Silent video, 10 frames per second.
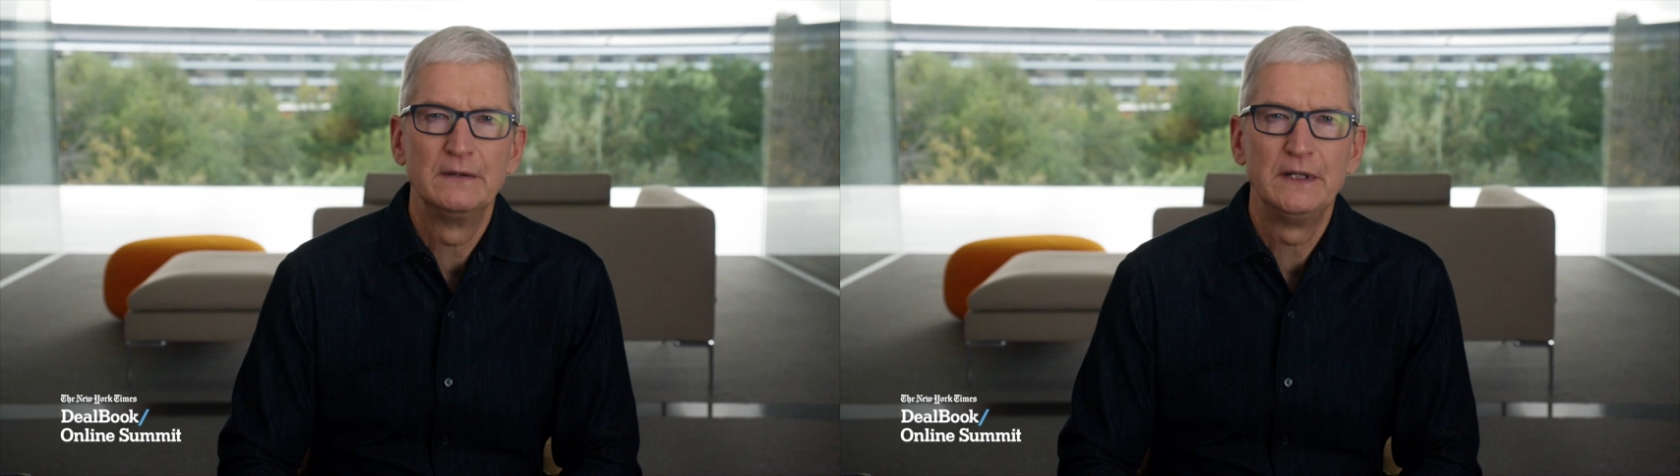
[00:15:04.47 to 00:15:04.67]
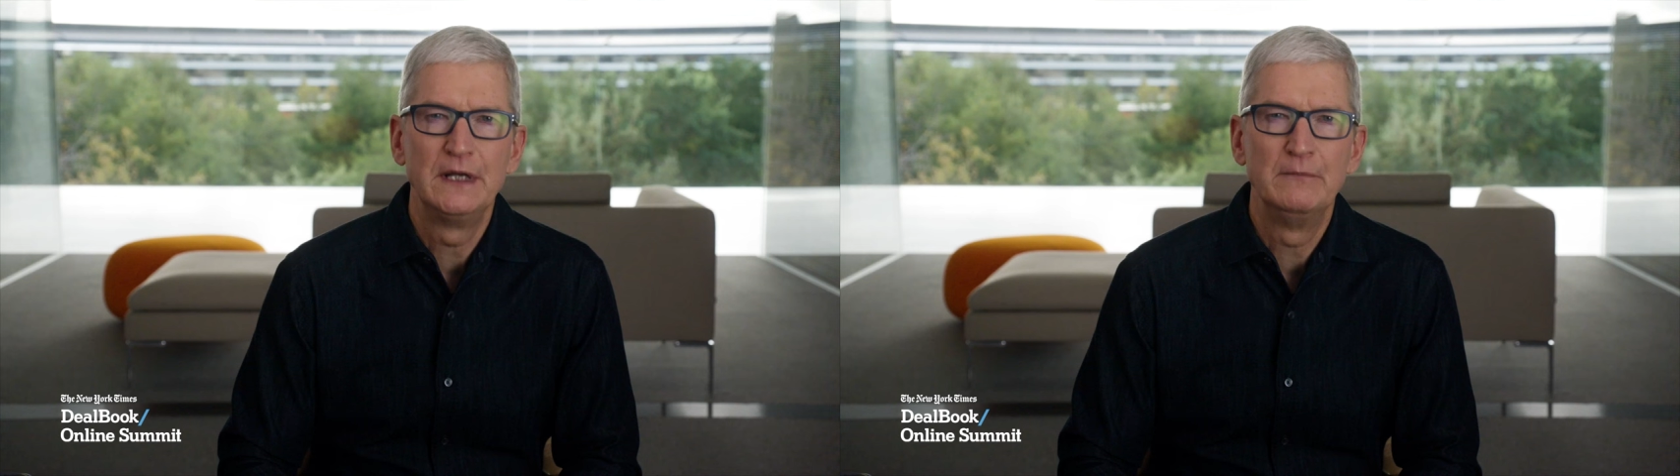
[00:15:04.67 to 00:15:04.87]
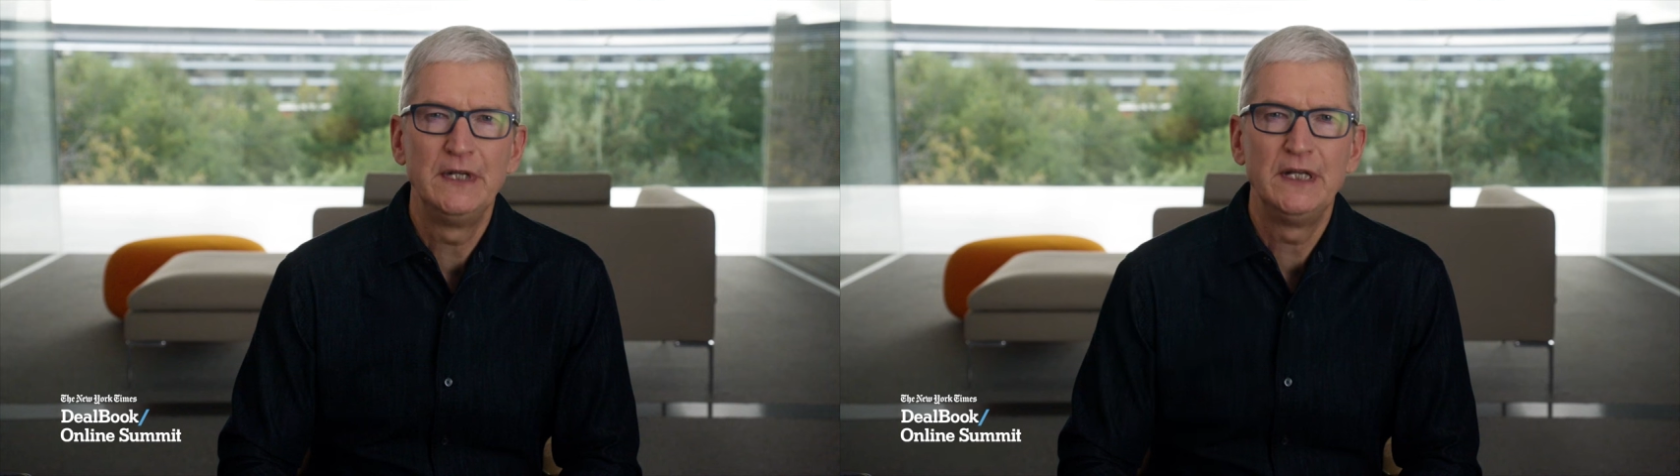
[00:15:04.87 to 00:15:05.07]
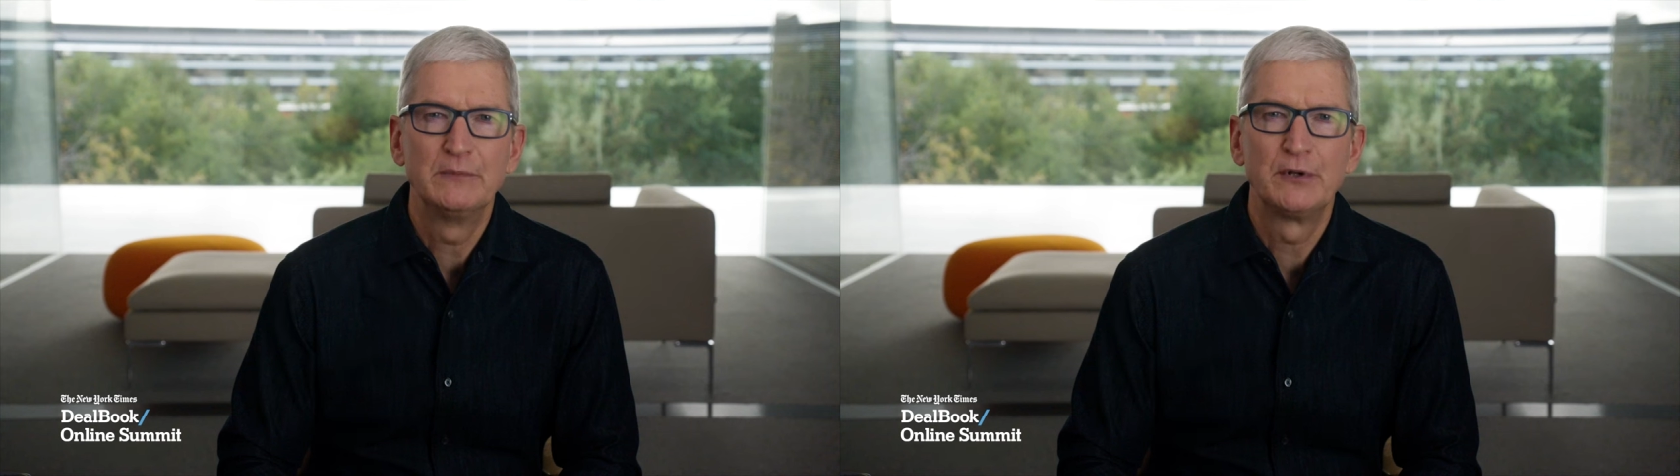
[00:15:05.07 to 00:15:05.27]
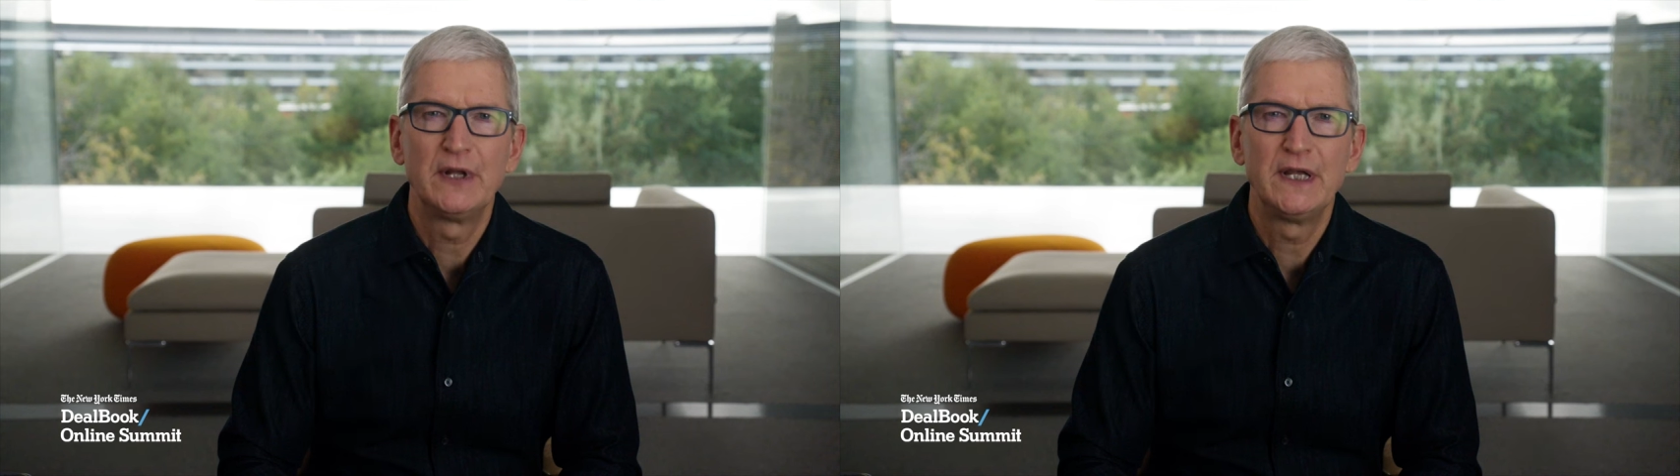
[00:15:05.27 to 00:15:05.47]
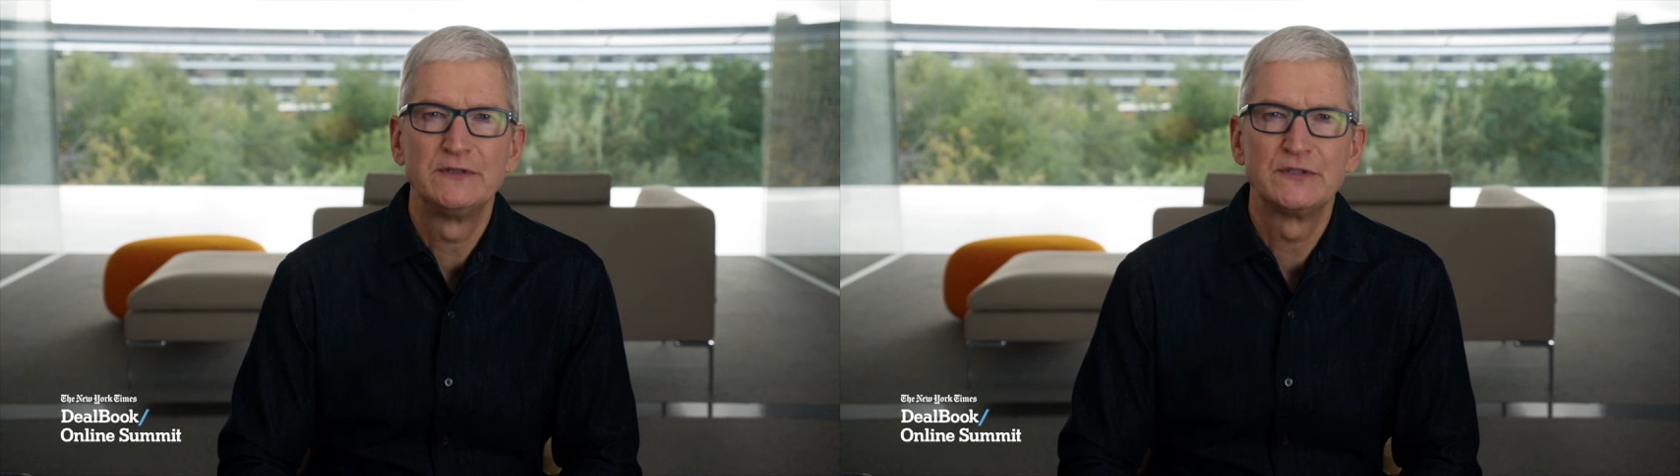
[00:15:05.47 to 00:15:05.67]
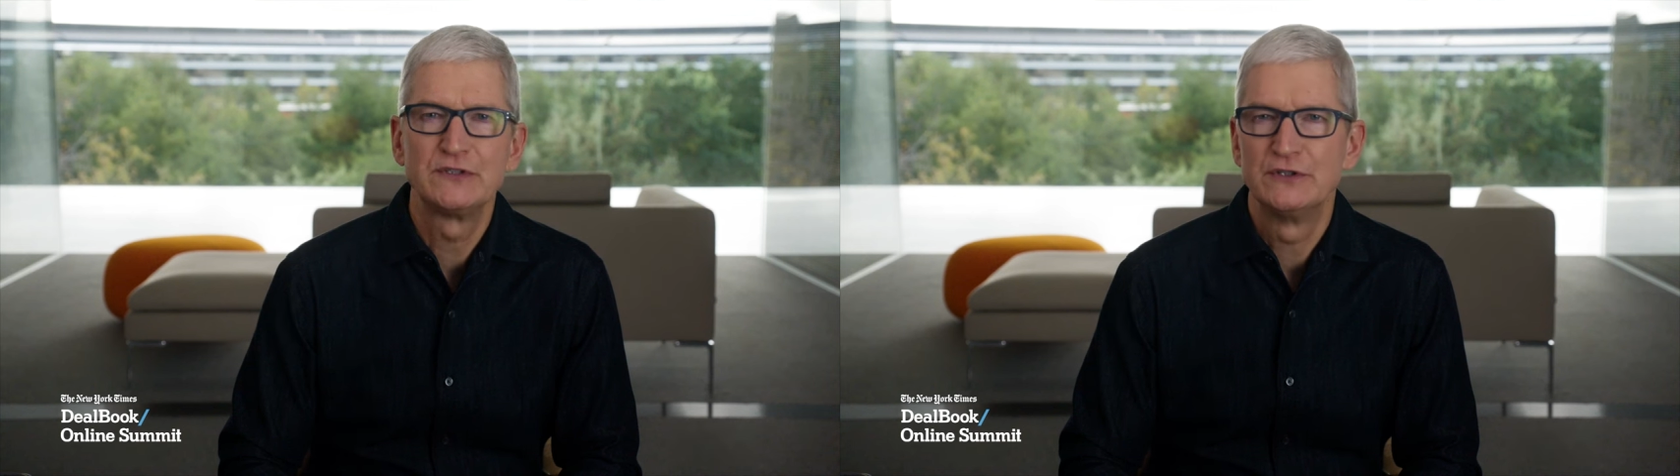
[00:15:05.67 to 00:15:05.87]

immediate plans to